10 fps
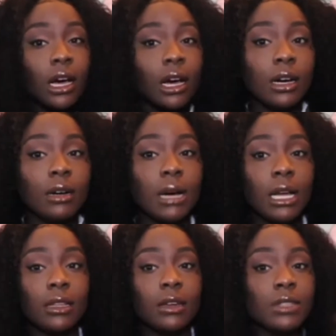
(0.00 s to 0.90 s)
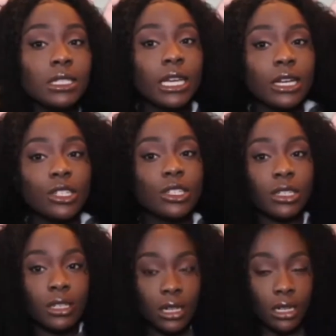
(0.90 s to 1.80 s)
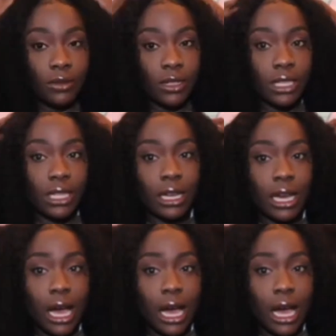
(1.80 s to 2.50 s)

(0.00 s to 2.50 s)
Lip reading: I love the texture and everything.